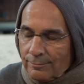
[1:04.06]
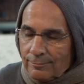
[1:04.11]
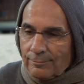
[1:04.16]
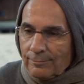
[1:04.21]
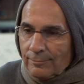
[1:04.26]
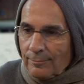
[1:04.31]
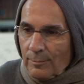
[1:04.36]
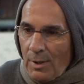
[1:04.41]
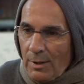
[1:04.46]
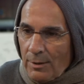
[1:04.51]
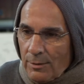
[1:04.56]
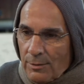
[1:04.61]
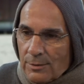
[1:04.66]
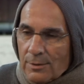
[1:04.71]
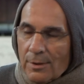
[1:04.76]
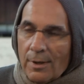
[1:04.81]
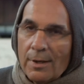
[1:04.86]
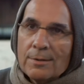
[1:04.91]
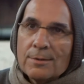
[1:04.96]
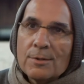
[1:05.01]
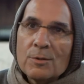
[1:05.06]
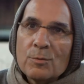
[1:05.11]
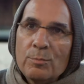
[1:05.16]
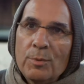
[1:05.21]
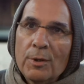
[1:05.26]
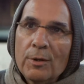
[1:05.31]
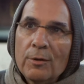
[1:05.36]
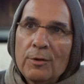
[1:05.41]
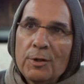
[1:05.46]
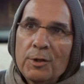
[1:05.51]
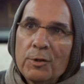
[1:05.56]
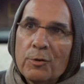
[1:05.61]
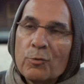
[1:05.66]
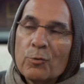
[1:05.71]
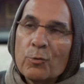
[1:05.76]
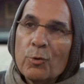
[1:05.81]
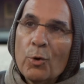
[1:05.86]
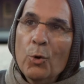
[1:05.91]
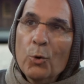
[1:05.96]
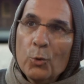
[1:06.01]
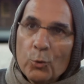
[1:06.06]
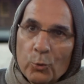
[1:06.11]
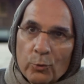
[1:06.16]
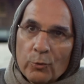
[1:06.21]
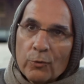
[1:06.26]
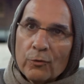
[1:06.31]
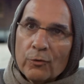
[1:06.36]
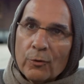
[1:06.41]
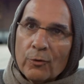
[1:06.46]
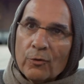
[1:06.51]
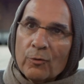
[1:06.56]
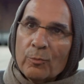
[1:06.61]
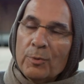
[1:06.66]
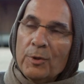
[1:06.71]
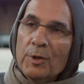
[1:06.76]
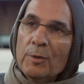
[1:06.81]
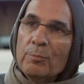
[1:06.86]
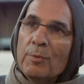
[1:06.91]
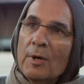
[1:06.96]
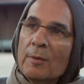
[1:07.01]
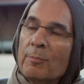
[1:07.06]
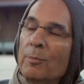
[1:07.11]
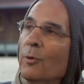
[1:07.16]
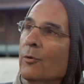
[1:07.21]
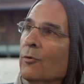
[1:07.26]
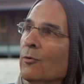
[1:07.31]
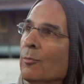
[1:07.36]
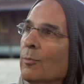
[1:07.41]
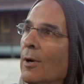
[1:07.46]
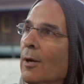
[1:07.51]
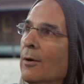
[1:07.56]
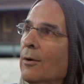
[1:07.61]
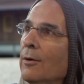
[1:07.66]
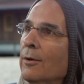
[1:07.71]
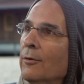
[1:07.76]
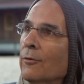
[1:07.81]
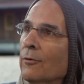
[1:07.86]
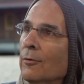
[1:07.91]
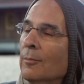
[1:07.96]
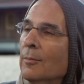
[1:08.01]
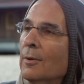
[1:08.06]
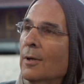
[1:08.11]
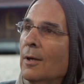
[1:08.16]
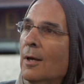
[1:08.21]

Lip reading: modern science has been dethroned, so to speak, by postmodernism,